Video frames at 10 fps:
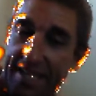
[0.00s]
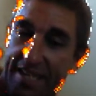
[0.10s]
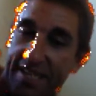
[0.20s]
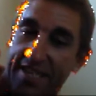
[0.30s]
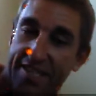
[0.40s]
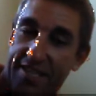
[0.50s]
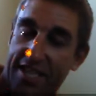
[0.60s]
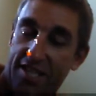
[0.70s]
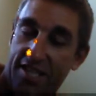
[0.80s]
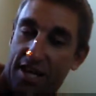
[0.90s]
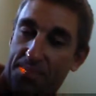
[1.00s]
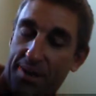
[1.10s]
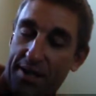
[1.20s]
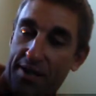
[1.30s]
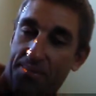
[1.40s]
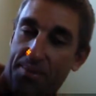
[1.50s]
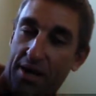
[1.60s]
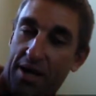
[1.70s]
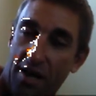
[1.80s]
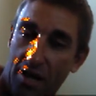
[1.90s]
cleans things up a little
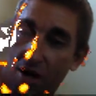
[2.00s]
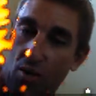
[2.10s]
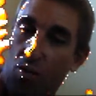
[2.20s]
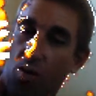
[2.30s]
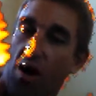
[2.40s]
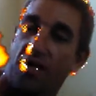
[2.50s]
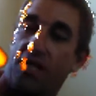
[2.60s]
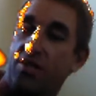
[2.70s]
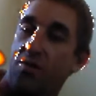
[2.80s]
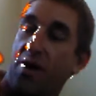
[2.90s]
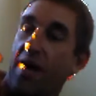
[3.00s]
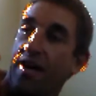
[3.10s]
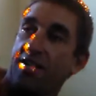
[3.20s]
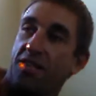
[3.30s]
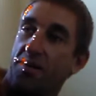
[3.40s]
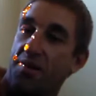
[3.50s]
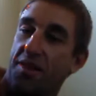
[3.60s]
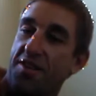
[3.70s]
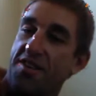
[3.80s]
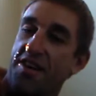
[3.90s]
bit, washes away some of
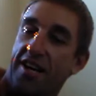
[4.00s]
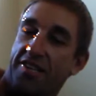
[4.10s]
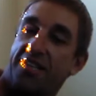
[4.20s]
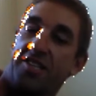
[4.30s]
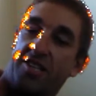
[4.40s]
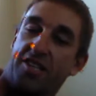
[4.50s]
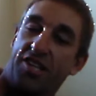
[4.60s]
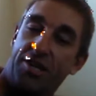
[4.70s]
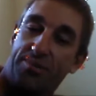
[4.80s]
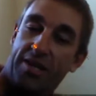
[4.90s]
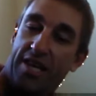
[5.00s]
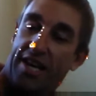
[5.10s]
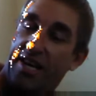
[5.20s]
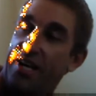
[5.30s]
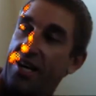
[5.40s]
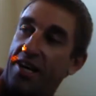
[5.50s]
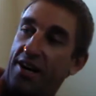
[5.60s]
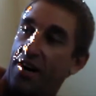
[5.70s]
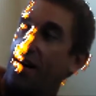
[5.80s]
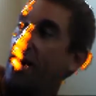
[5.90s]
the dust that's accumulated
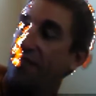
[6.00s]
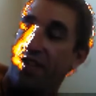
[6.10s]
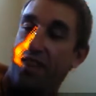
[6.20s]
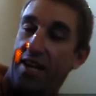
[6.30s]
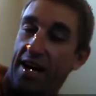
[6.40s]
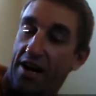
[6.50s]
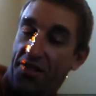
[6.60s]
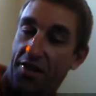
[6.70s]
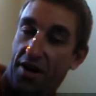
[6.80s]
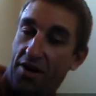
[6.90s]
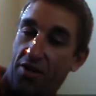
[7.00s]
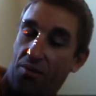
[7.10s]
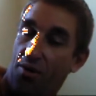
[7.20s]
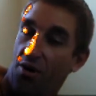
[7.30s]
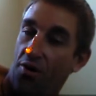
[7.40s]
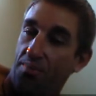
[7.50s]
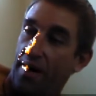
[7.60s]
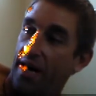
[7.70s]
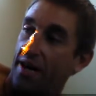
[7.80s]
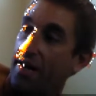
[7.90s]
on everything out there in the world,
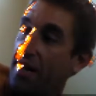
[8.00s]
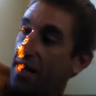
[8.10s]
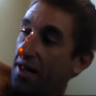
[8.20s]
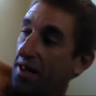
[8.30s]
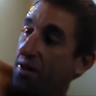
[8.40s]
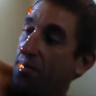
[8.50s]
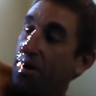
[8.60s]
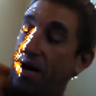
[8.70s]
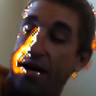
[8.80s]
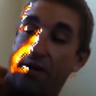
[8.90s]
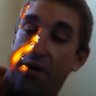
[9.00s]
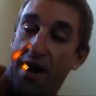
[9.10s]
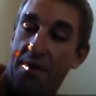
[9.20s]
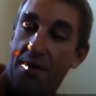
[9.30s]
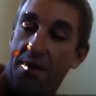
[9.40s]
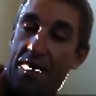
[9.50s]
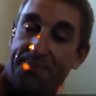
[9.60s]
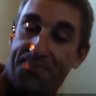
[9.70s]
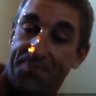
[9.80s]
man. But anyway, man,